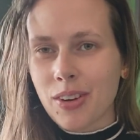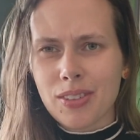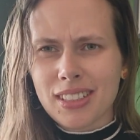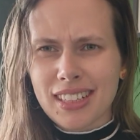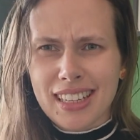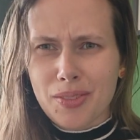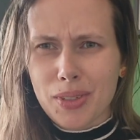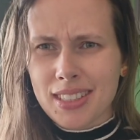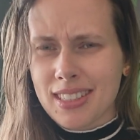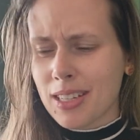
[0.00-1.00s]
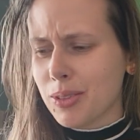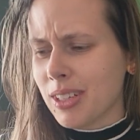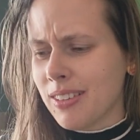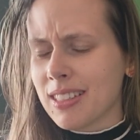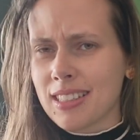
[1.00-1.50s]
I've never knit with
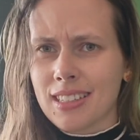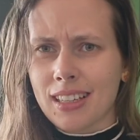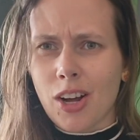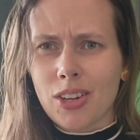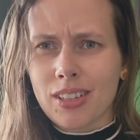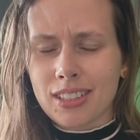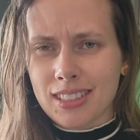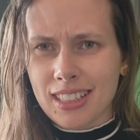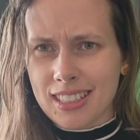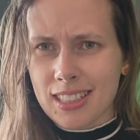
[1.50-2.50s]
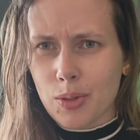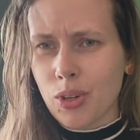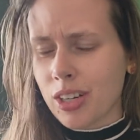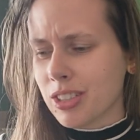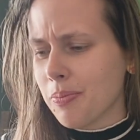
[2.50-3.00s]
silk, and this is like a
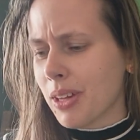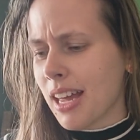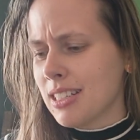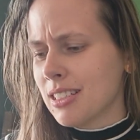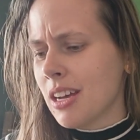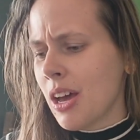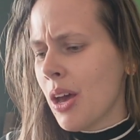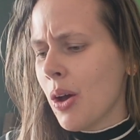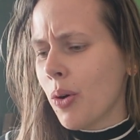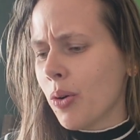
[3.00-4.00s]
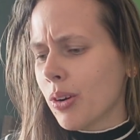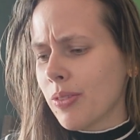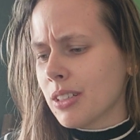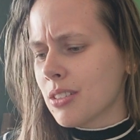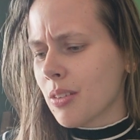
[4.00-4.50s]
silk cotton blend, or
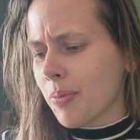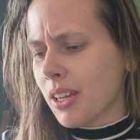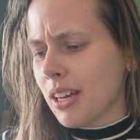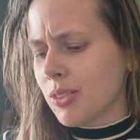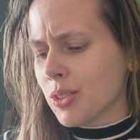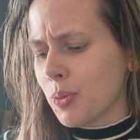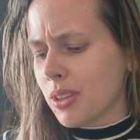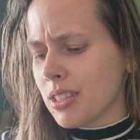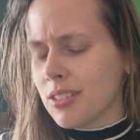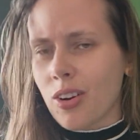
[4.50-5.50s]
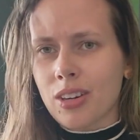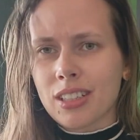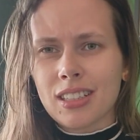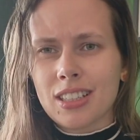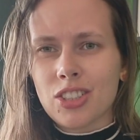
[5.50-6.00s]
if there's something else with this yarn
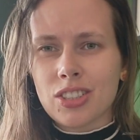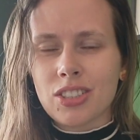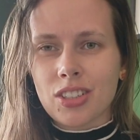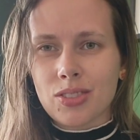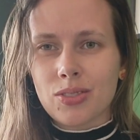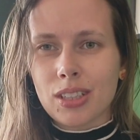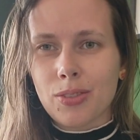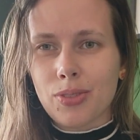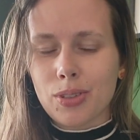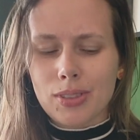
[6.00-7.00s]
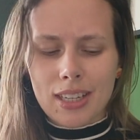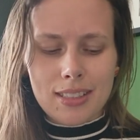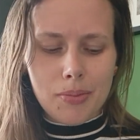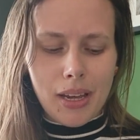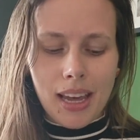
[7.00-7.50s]
that it just doesn't really feel
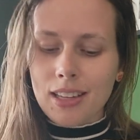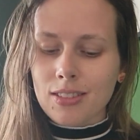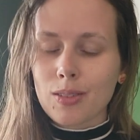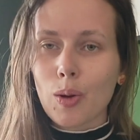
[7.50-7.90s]
nice in my hands.